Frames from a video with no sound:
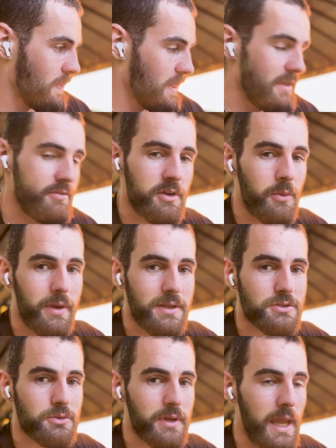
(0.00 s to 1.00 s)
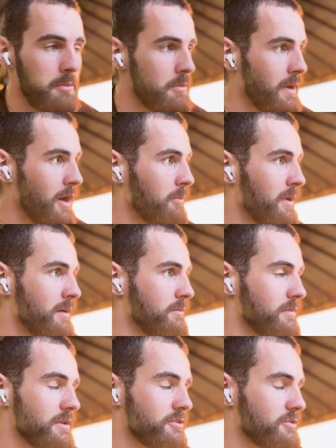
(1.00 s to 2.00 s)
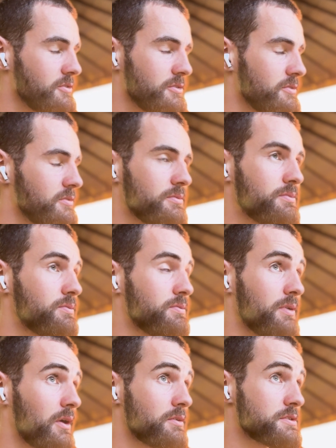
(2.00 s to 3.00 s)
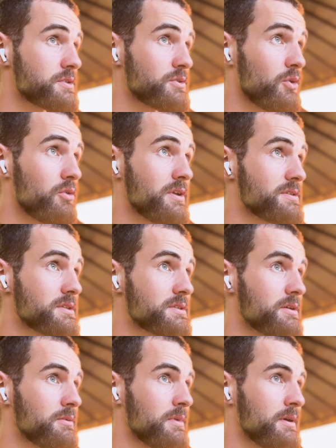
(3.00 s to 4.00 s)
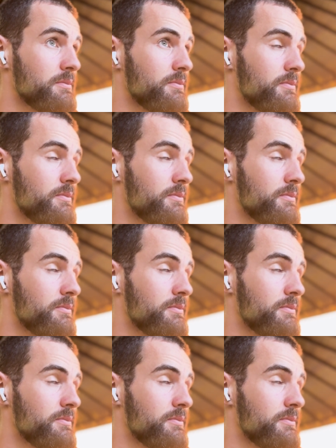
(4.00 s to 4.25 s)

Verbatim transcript: even the way this all came about, man, this, I've got stories to tell, man.